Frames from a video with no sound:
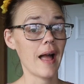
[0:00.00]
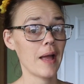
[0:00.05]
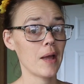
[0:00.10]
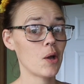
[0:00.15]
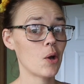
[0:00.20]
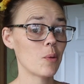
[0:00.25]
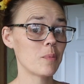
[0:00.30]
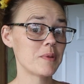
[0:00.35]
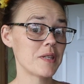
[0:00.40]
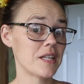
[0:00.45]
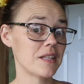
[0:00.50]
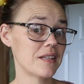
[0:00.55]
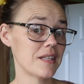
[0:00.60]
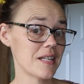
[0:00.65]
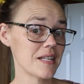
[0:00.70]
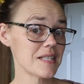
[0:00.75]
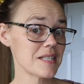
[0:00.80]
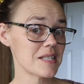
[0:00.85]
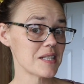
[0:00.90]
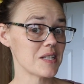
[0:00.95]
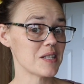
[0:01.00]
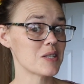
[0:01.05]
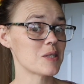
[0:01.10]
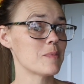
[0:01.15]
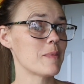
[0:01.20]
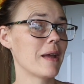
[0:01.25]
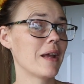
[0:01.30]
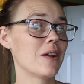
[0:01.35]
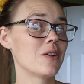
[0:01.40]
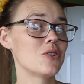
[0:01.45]
I hope that this
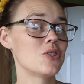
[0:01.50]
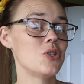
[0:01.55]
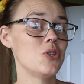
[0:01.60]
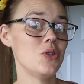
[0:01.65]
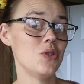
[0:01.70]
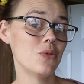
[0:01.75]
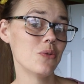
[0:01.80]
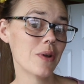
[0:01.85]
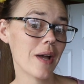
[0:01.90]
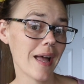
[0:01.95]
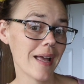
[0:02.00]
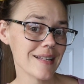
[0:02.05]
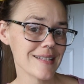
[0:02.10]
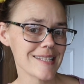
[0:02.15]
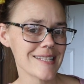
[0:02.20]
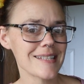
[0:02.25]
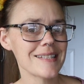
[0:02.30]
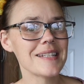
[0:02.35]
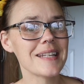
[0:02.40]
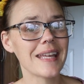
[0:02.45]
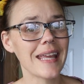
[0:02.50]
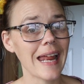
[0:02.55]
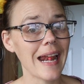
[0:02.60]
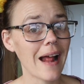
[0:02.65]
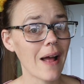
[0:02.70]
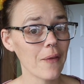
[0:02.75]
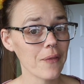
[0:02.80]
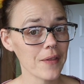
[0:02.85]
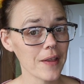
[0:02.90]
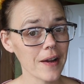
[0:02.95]
inspires you guys to get
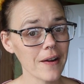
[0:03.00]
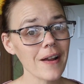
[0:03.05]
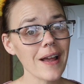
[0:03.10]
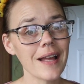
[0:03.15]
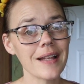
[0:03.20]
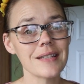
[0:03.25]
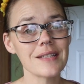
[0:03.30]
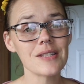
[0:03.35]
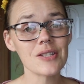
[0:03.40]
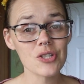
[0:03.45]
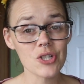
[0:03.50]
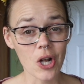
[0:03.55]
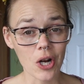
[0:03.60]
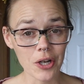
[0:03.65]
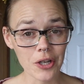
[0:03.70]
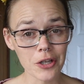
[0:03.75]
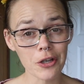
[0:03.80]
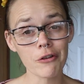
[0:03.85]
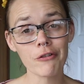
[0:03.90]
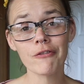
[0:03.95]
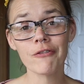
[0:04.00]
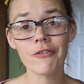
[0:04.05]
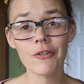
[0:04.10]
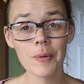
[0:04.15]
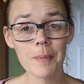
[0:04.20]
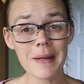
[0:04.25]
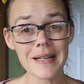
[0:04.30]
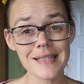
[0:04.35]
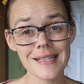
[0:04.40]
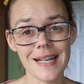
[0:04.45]
out there and start your
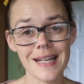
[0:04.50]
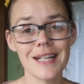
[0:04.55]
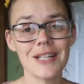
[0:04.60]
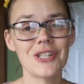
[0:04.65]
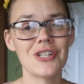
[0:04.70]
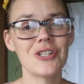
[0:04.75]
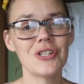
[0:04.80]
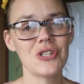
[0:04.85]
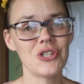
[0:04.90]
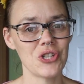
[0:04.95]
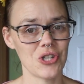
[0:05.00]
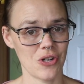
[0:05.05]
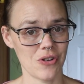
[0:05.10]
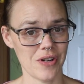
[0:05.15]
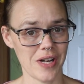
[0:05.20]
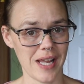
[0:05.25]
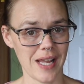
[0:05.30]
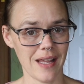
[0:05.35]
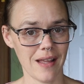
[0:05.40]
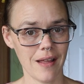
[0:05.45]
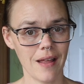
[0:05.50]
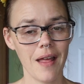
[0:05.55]
fermentation journey.